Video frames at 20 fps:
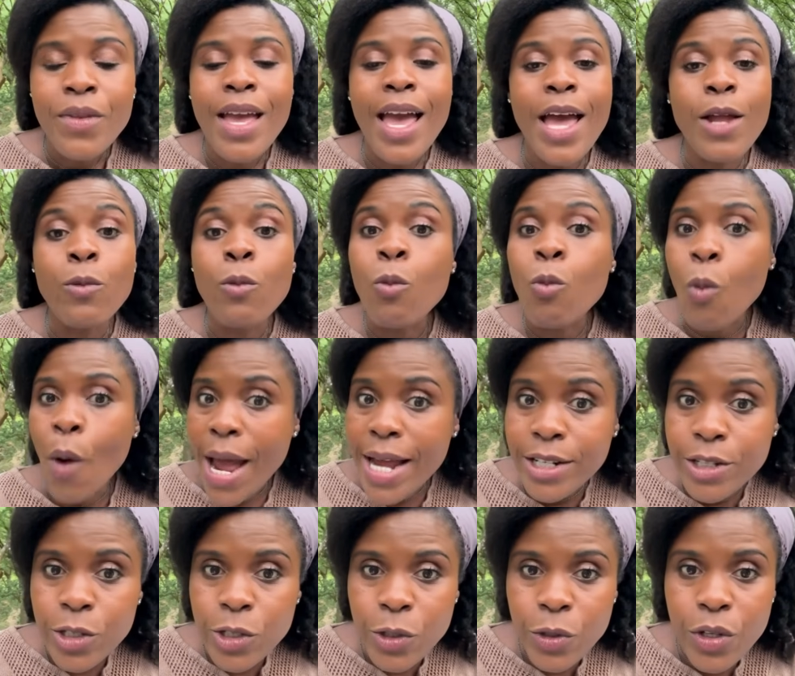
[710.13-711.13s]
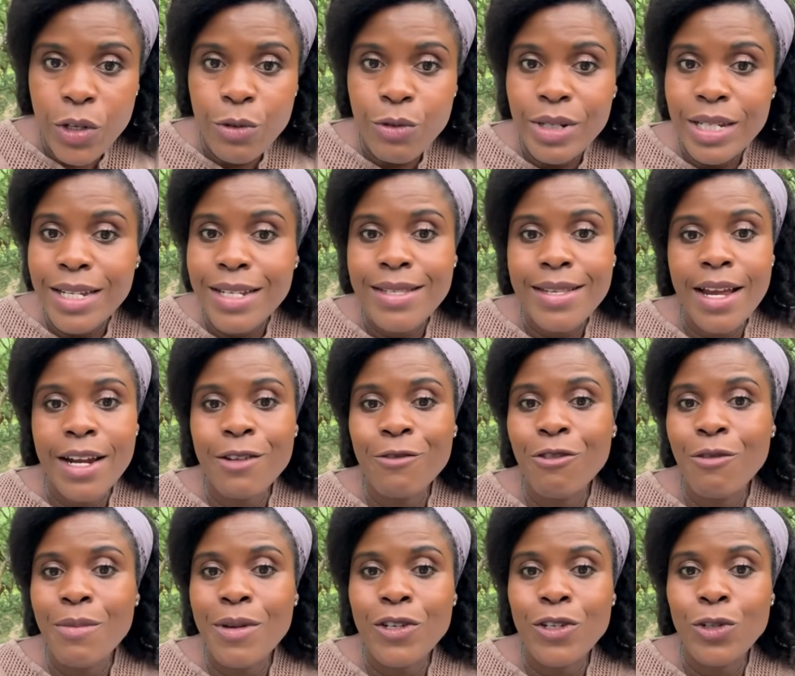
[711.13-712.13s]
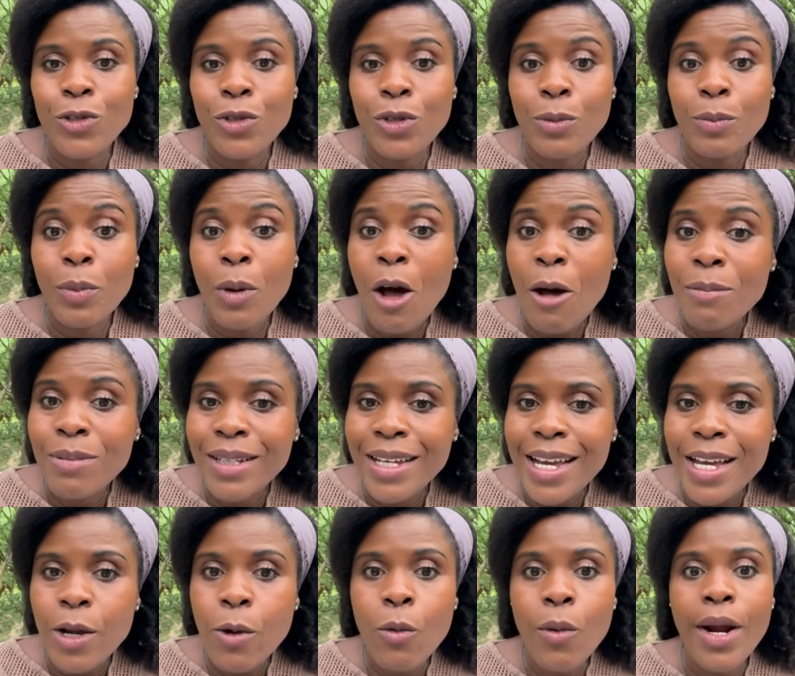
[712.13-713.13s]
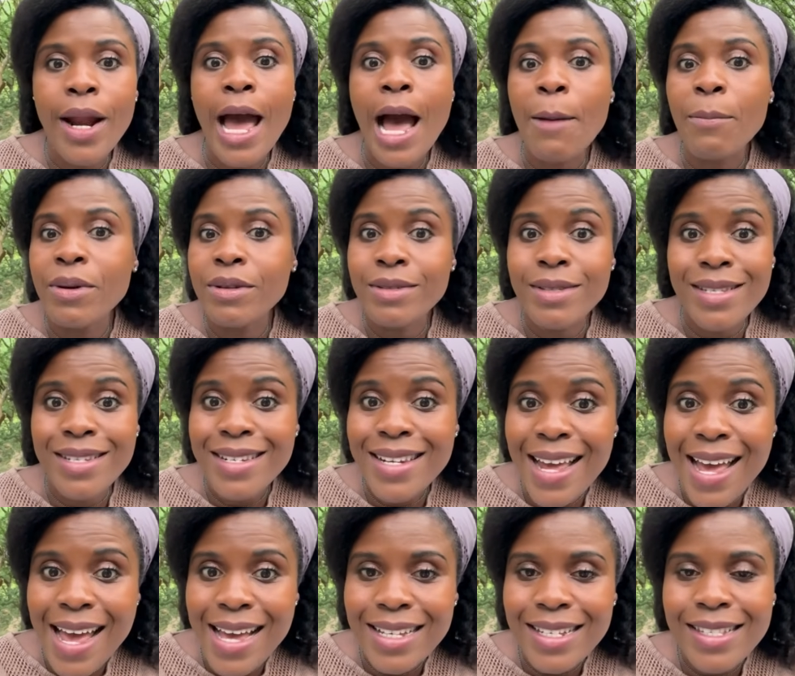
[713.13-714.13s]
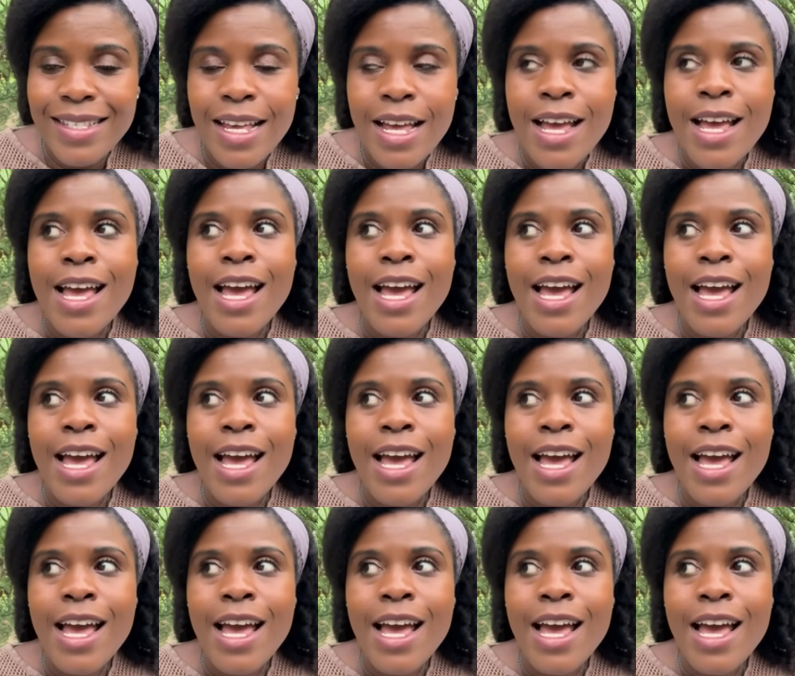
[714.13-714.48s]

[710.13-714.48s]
And when do they release that information to the public? What happens next?